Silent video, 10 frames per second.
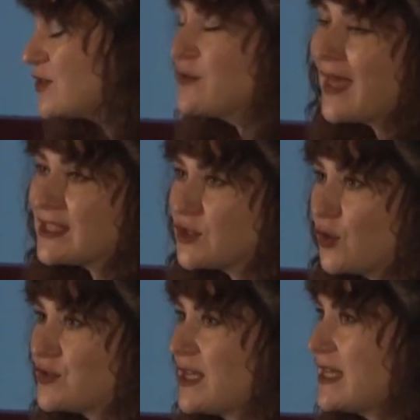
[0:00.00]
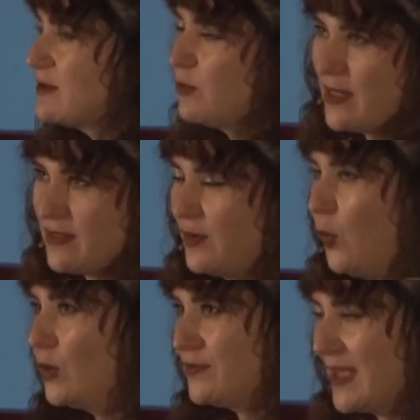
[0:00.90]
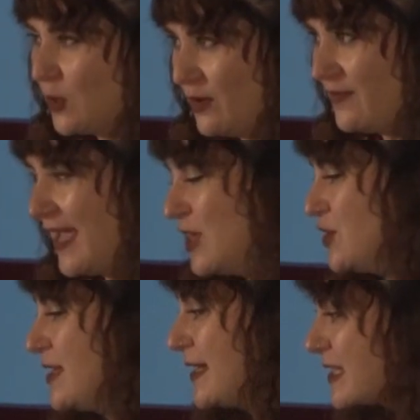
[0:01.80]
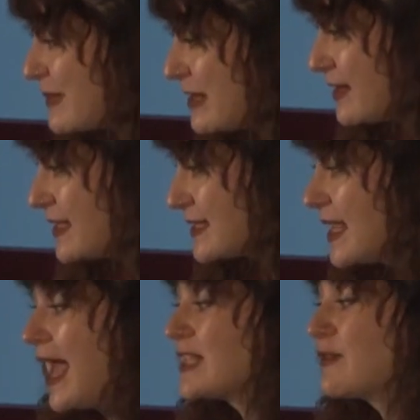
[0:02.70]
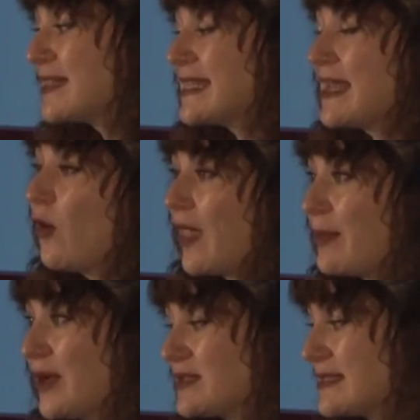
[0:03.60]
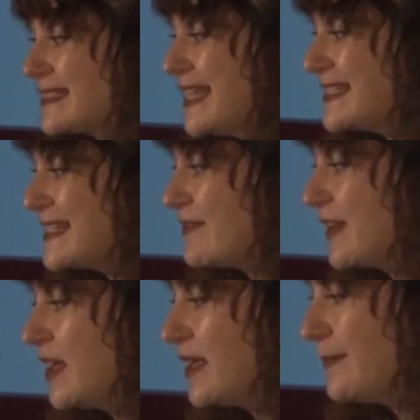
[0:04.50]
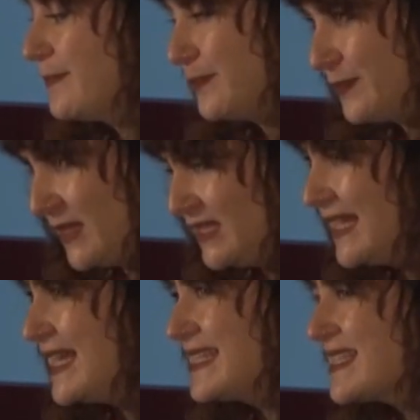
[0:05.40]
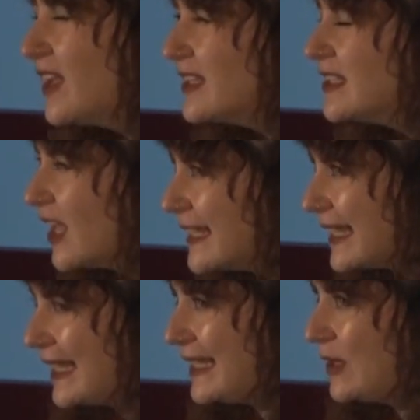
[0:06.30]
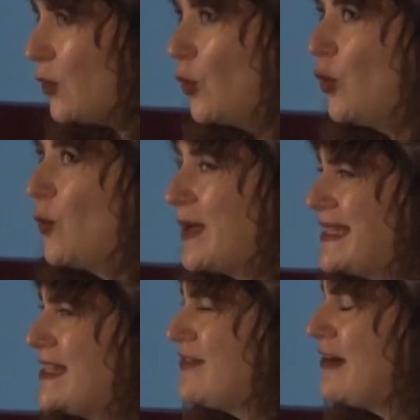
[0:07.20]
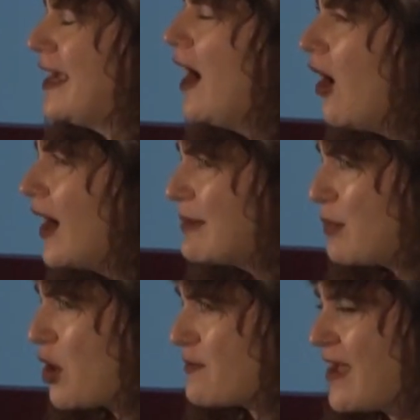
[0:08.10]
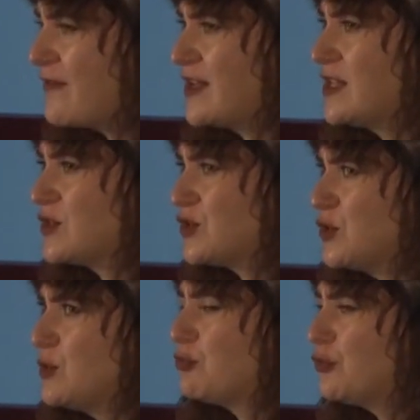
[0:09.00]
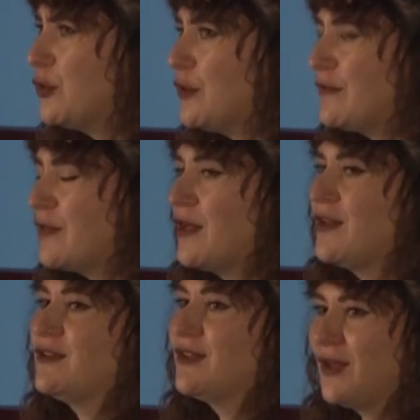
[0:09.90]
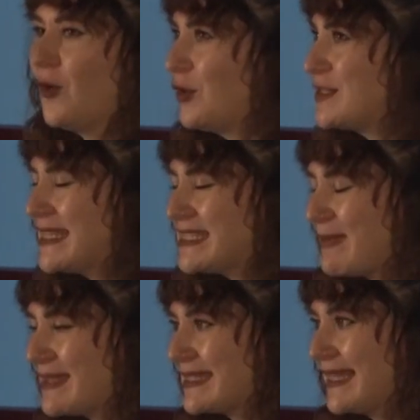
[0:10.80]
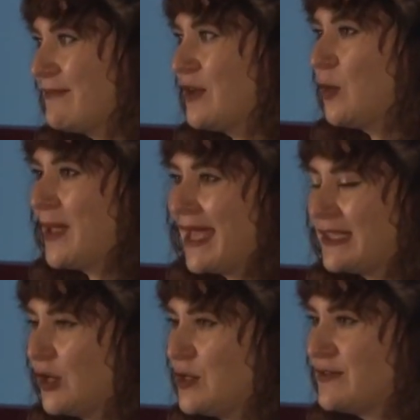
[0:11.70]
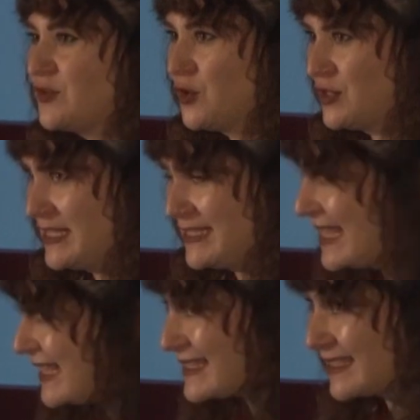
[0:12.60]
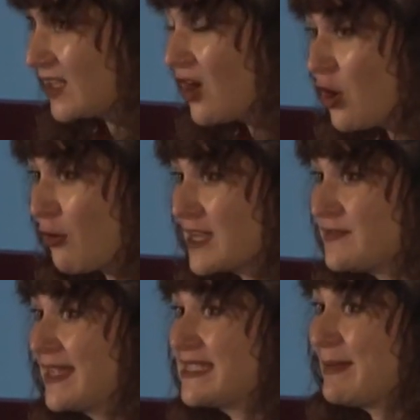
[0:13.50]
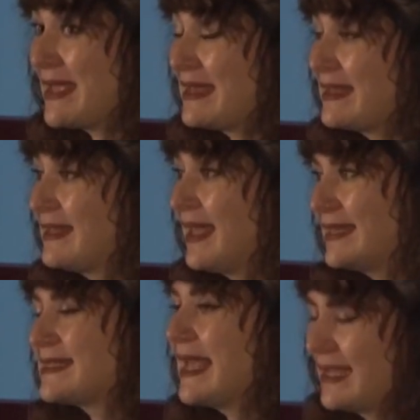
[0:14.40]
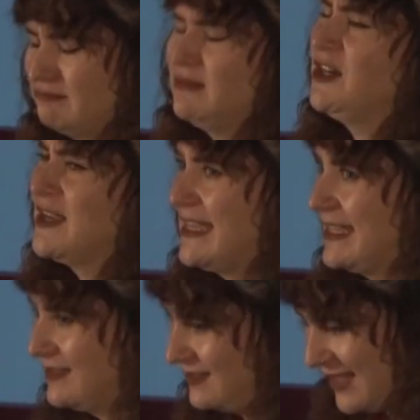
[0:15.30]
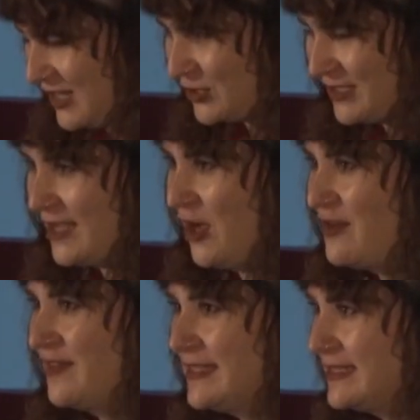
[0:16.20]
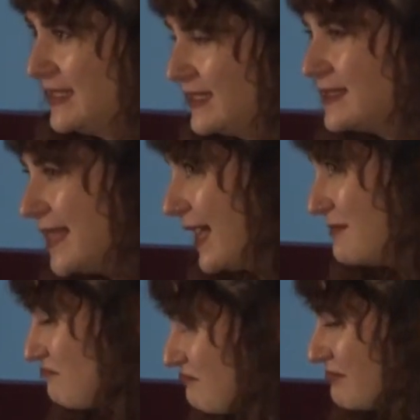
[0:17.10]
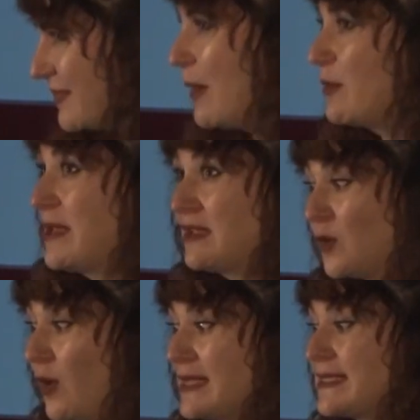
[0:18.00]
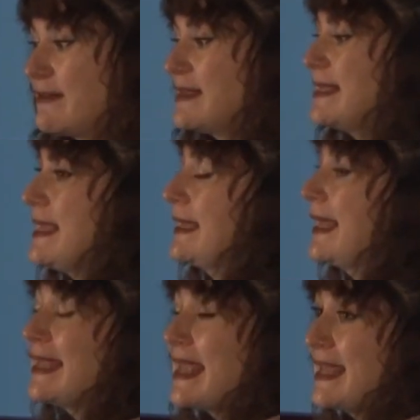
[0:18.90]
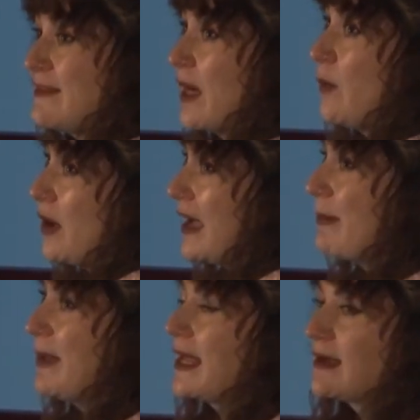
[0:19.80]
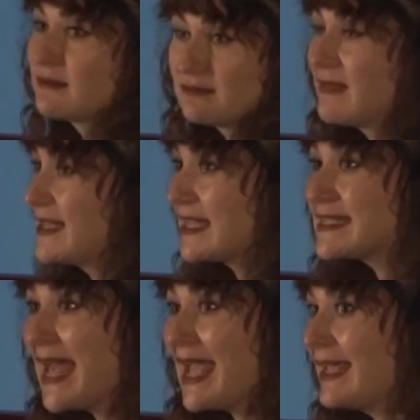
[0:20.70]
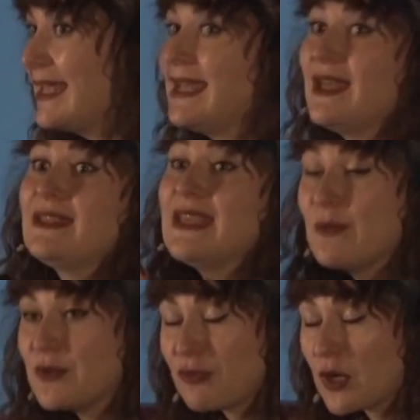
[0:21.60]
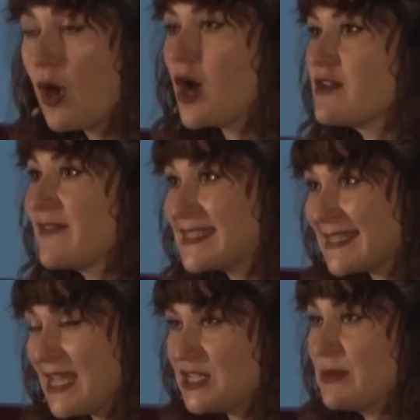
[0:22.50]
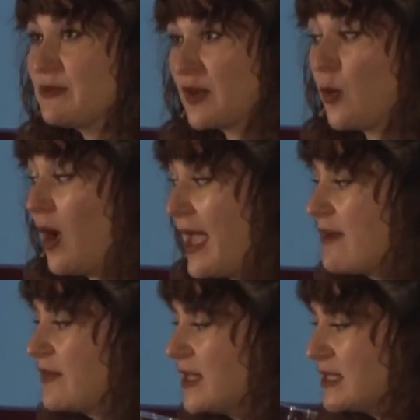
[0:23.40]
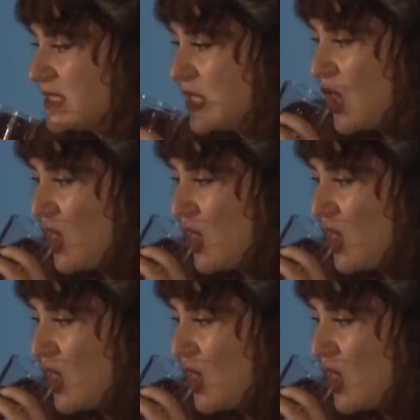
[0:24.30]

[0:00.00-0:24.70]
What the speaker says: so that doctor, with all of their qualification and experience, has written it on that person's death certificate. It's unlikely, or we'd need a very high bar of evidence to prove that on a systematic level we had loads of doctors getting a car crash victim in and saying, oh yeah, that looks like COVID. That would be quite a serious thing, and if that were happening, as I say, it would require an investigation, it would require evidence.